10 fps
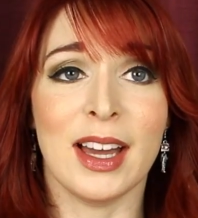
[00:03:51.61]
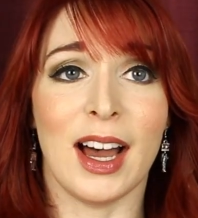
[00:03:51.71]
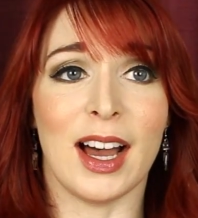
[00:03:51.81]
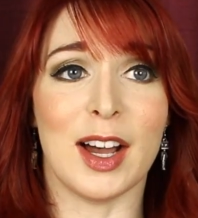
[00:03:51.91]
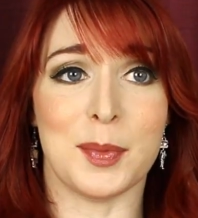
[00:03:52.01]

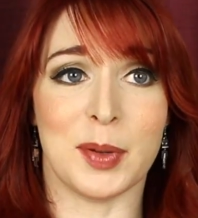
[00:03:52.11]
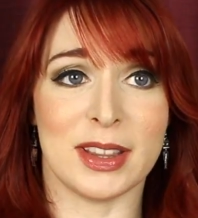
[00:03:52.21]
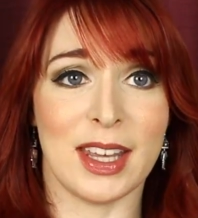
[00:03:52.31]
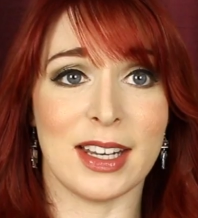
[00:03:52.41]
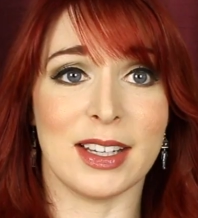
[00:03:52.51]
But
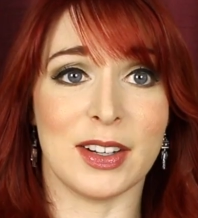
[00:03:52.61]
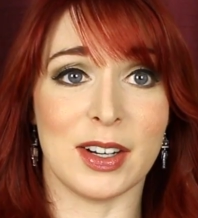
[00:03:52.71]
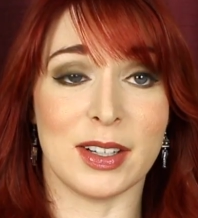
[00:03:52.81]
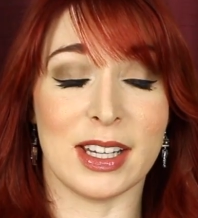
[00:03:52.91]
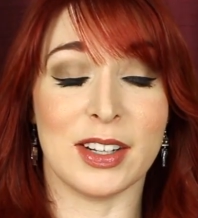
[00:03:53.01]
then
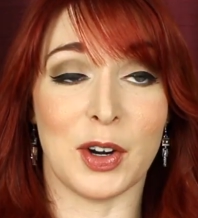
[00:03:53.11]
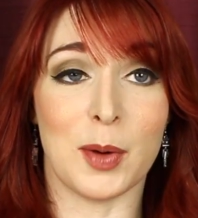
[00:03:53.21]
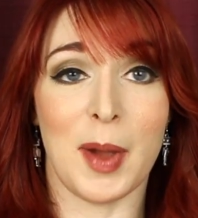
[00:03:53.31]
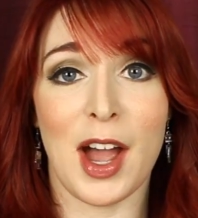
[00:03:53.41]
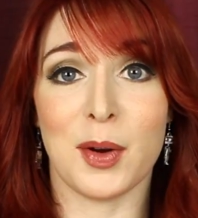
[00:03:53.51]
in her
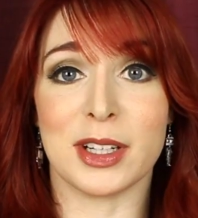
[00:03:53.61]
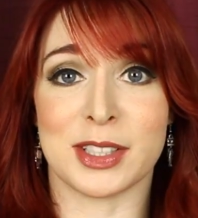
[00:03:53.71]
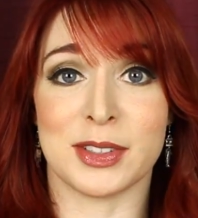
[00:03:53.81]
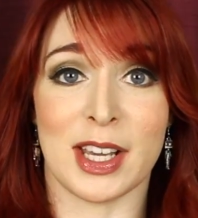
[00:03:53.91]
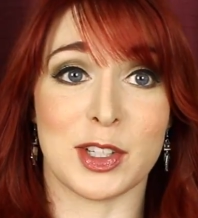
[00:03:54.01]
power
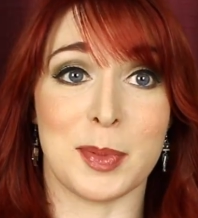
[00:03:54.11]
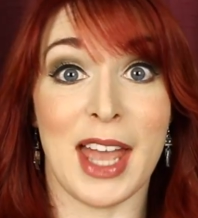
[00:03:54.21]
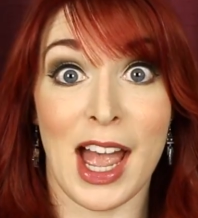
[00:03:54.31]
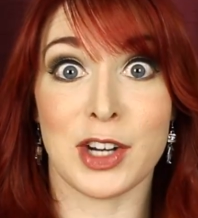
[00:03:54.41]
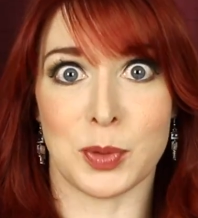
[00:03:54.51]
turns out to be
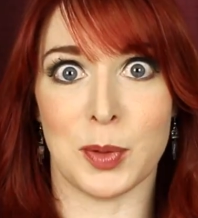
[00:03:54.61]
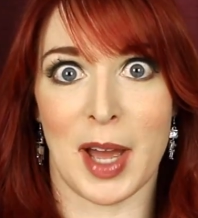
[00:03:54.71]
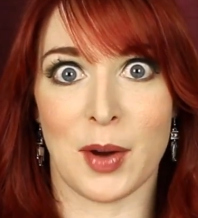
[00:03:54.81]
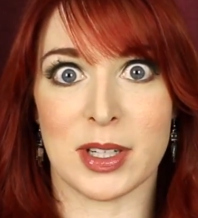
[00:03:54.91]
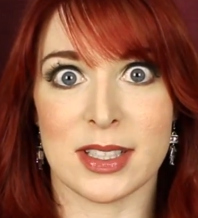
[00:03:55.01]
actual
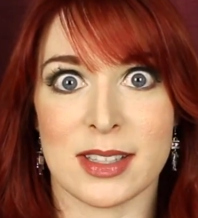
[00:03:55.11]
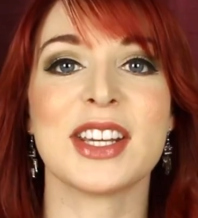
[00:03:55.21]
powers.